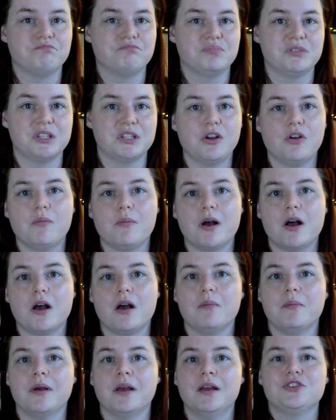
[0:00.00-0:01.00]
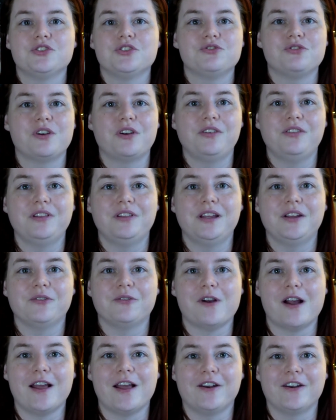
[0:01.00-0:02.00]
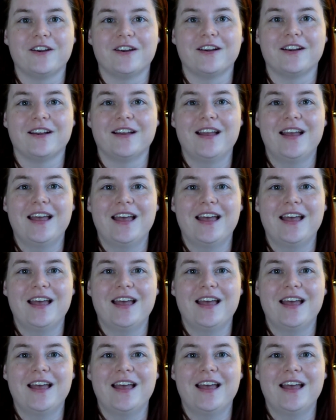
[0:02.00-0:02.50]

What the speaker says: single mom, struggling writer,